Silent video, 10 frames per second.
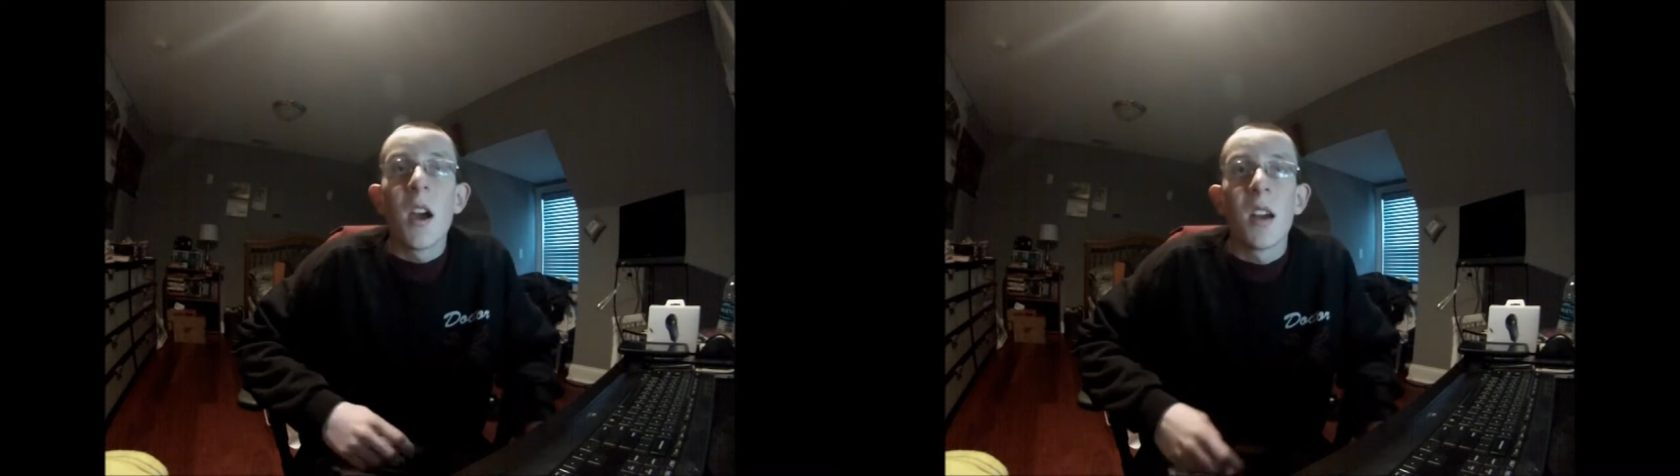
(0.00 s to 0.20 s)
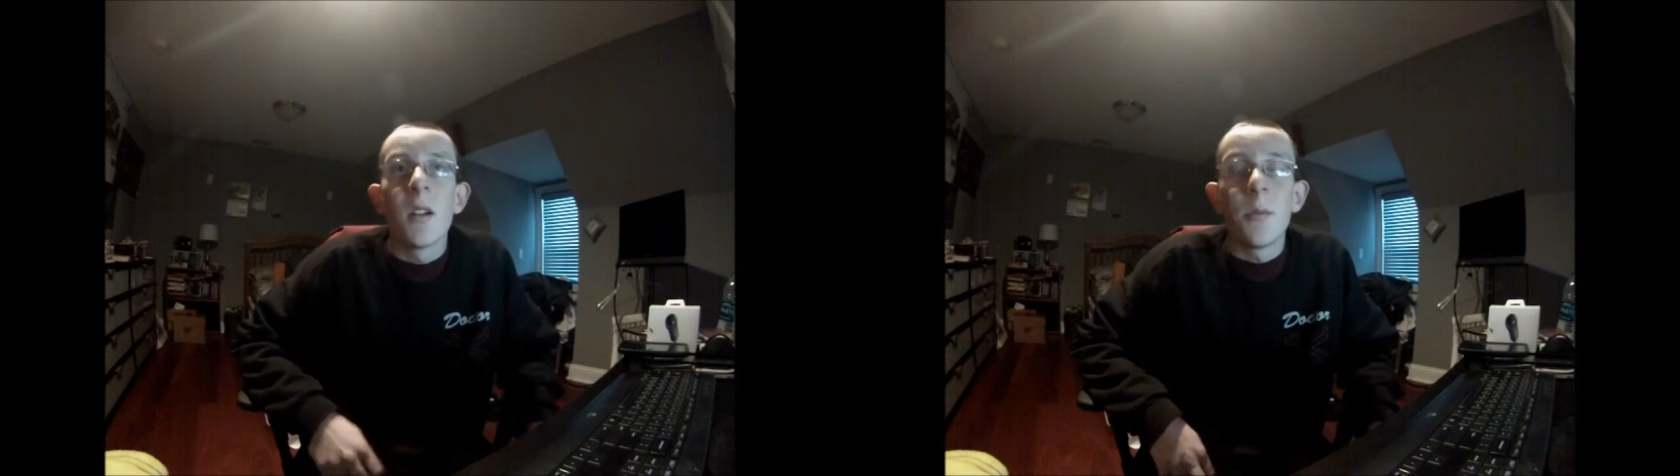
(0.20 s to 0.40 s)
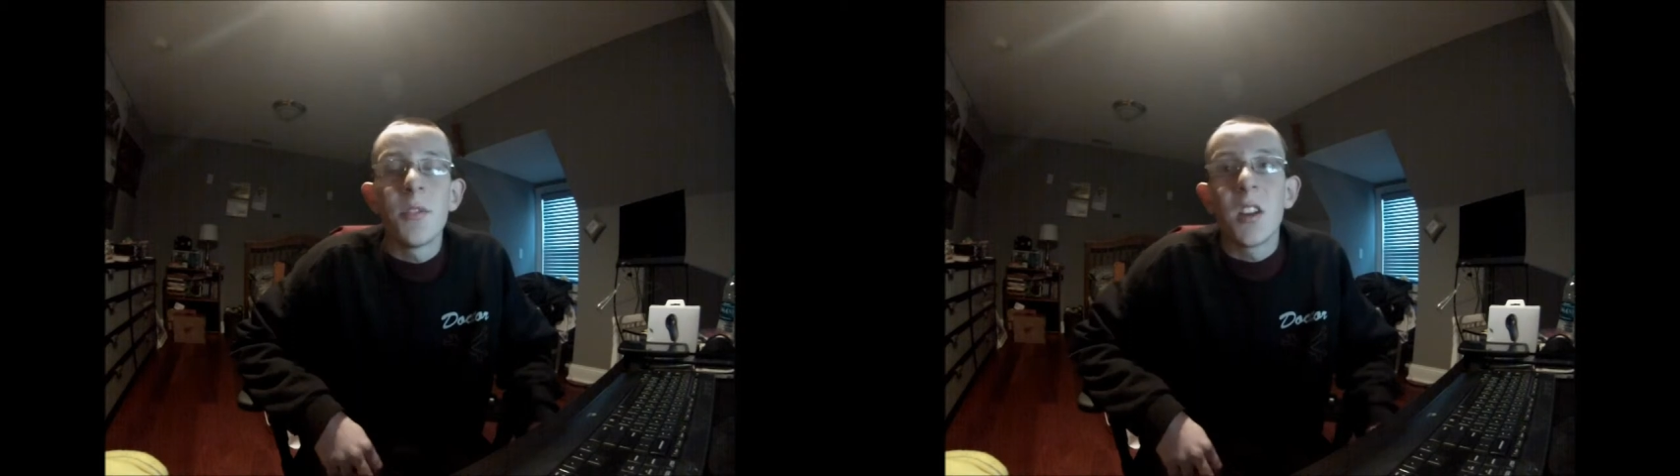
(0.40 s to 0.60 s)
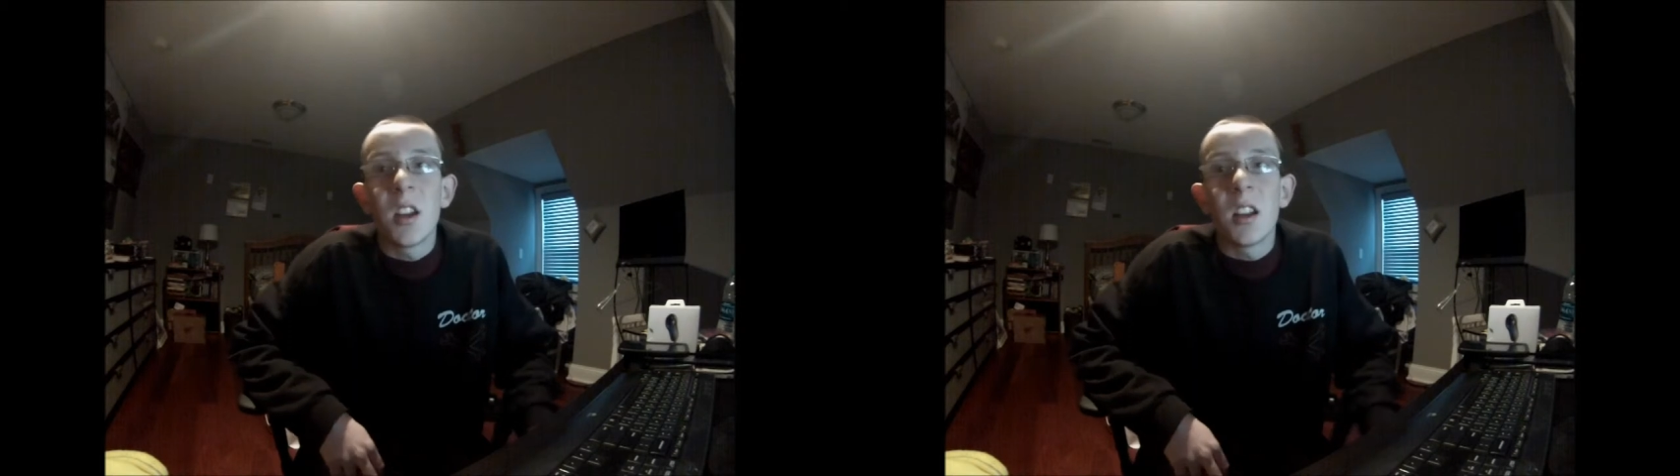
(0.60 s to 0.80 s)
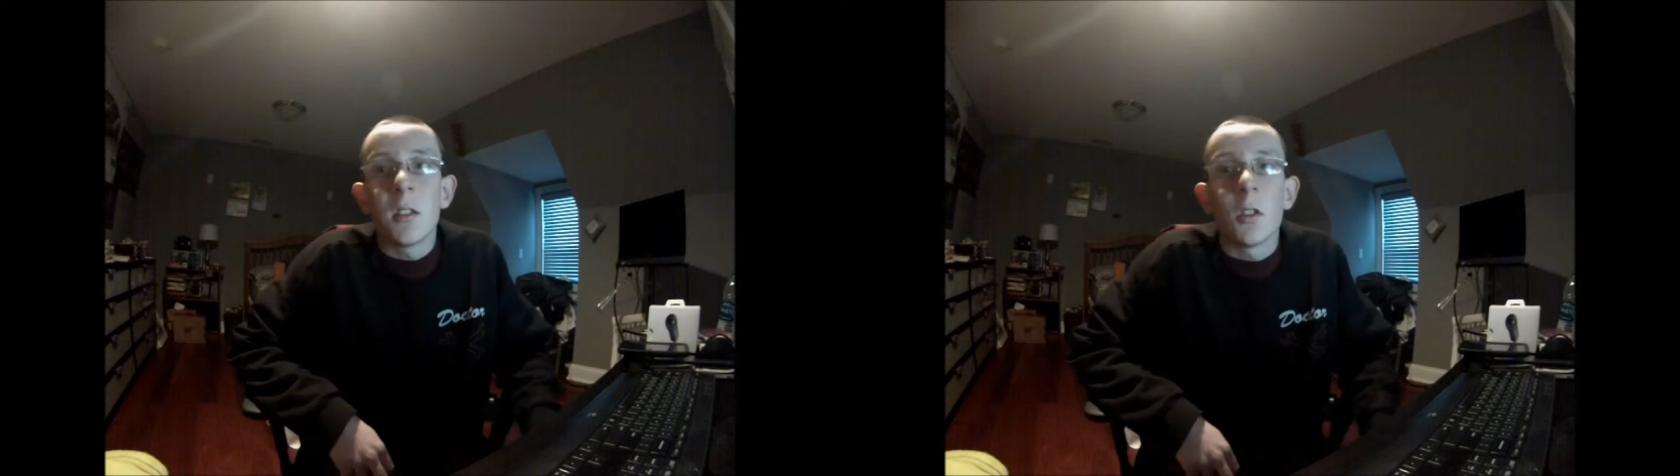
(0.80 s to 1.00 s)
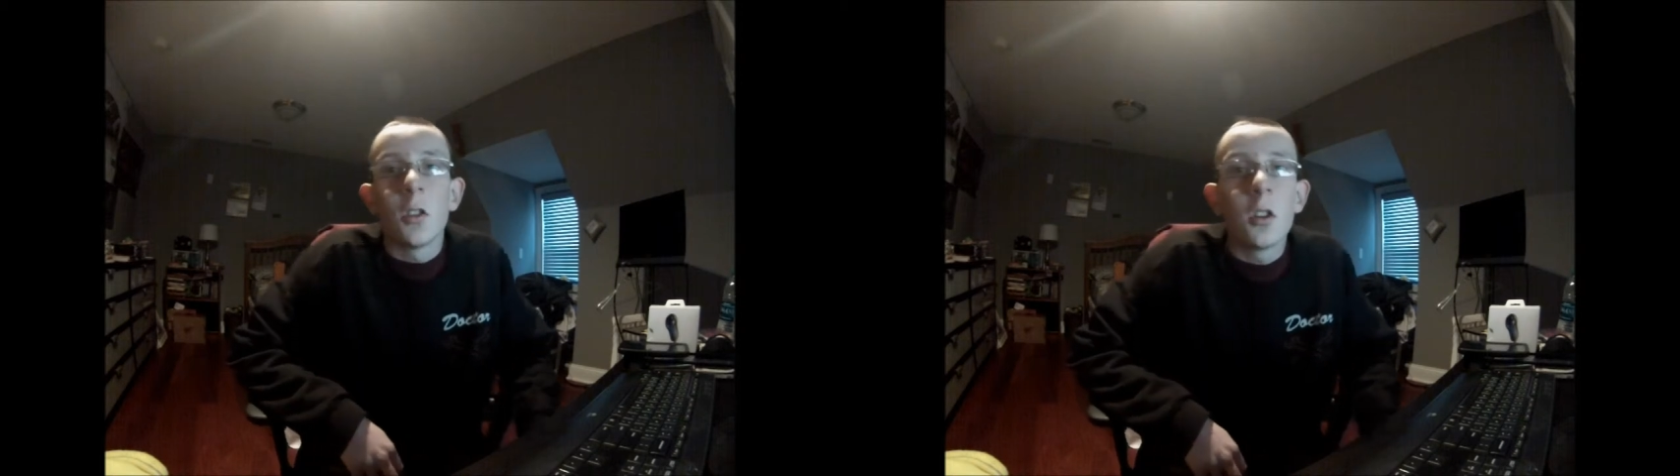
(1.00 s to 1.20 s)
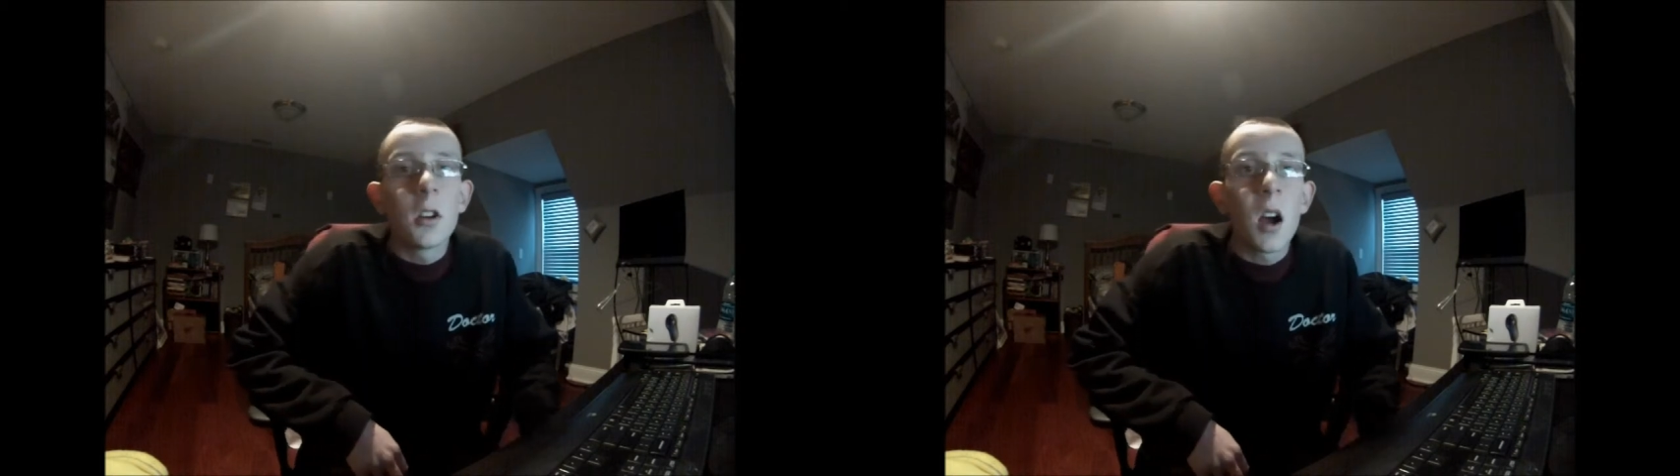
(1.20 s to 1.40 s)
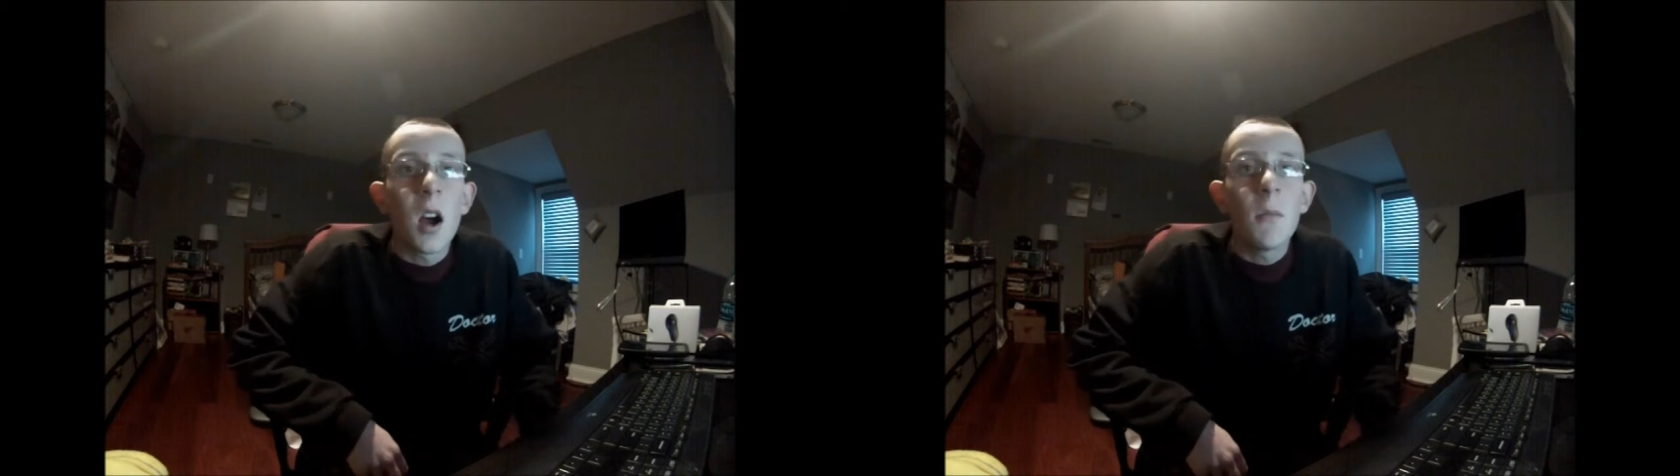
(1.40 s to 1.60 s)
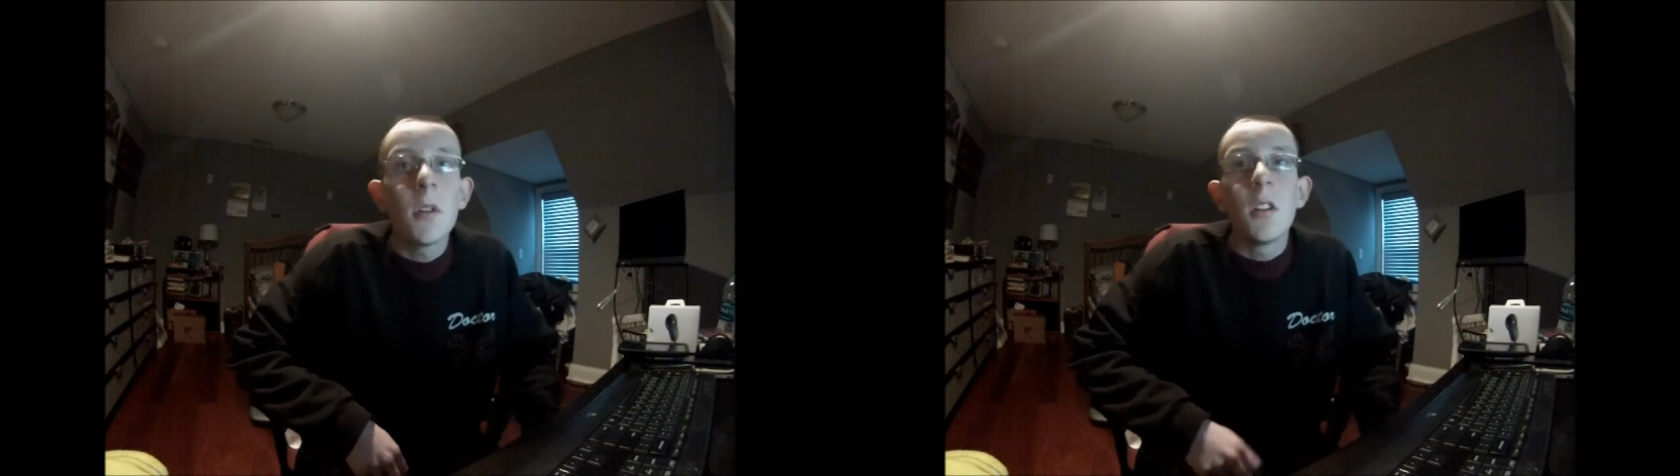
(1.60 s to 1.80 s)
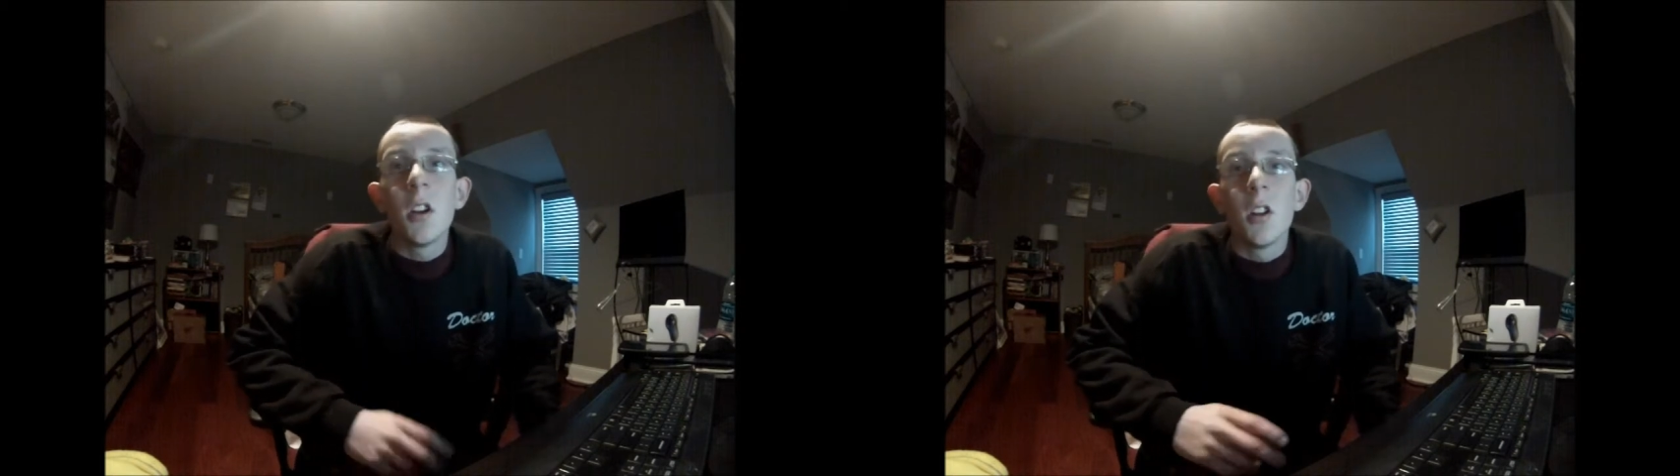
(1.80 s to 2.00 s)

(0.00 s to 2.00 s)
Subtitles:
and I'm thinking it's a good comment,